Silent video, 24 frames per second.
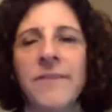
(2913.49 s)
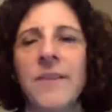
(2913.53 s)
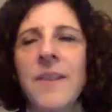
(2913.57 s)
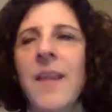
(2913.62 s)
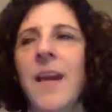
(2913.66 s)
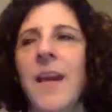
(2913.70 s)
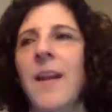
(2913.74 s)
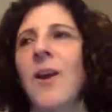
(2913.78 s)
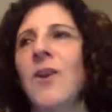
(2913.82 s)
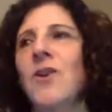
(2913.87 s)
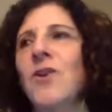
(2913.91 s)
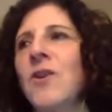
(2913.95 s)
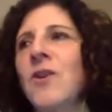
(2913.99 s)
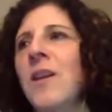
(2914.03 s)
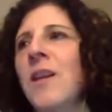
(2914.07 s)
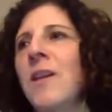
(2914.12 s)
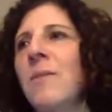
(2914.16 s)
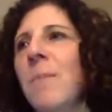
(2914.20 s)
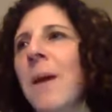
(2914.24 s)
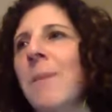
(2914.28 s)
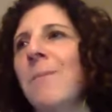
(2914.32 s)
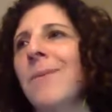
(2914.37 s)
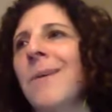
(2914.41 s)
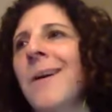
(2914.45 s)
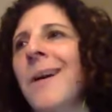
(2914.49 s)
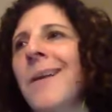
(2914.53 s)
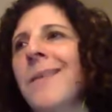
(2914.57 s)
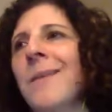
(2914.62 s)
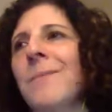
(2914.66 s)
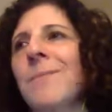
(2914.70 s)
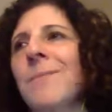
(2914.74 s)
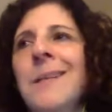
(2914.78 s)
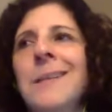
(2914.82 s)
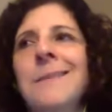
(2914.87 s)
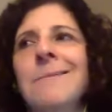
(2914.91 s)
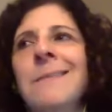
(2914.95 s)
And then underneath my breath,
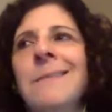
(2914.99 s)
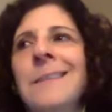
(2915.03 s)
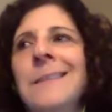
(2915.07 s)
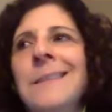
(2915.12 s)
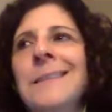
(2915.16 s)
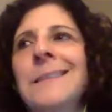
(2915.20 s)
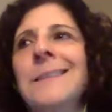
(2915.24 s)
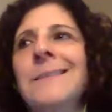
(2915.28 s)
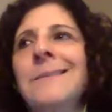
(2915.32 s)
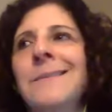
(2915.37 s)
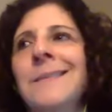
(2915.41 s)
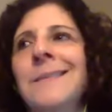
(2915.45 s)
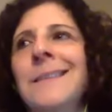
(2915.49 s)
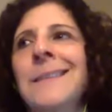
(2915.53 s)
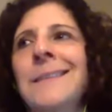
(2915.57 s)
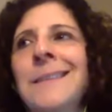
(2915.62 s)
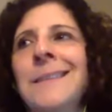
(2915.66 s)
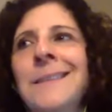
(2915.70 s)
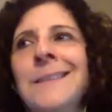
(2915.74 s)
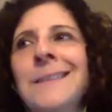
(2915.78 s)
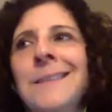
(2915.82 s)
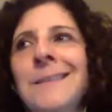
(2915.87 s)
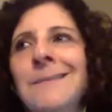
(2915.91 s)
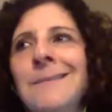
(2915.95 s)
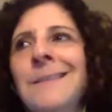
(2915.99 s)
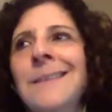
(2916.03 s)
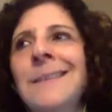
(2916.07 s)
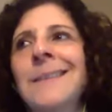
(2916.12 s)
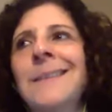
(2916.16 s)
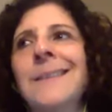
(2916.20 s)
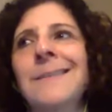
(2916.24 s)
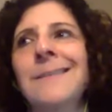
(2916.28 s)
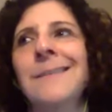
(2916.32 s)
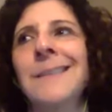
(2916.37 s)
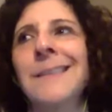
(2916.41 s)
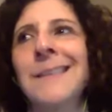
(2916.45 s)
I'm like, well, that's why you're the way
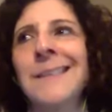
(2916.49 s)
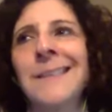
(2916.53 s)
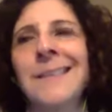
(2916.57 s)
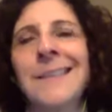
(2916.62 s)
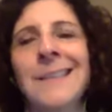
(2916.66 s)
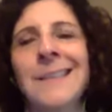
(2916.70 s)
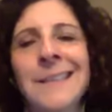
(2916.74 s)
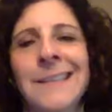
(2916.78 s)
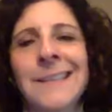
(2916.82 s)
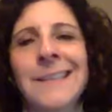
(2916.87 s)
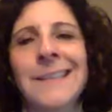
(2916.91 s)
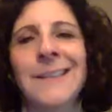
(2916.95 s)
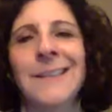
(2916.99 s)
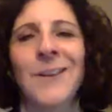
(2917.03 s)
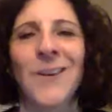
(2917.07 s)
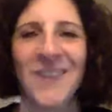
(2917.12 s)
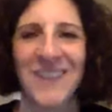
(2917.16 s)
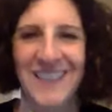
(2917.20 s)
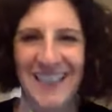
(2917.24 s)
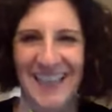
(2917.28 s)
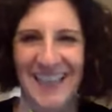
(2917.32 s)
you are now.